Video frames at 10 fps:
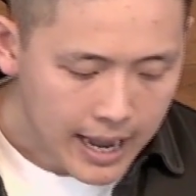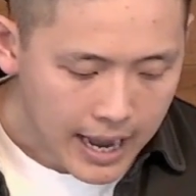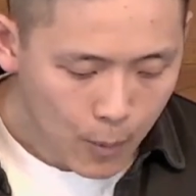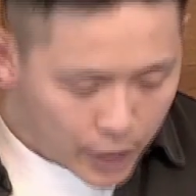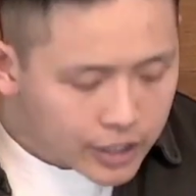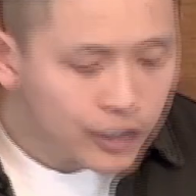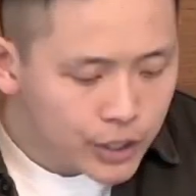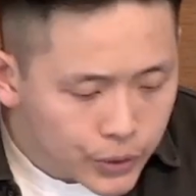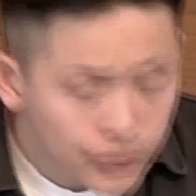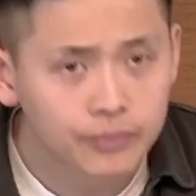I want to
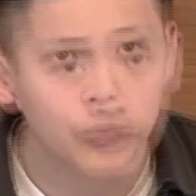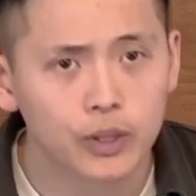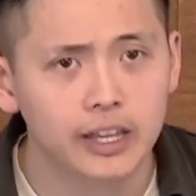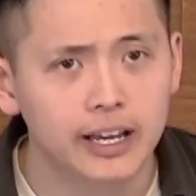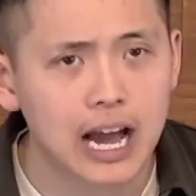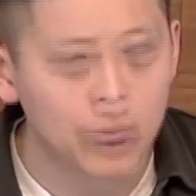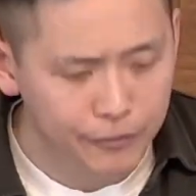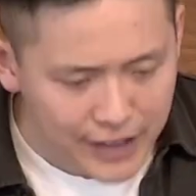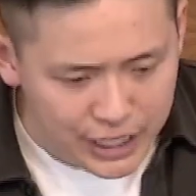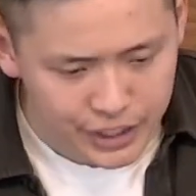conclude with a
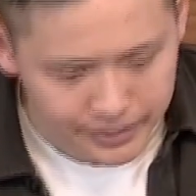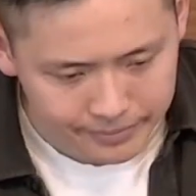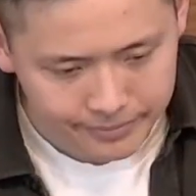reflection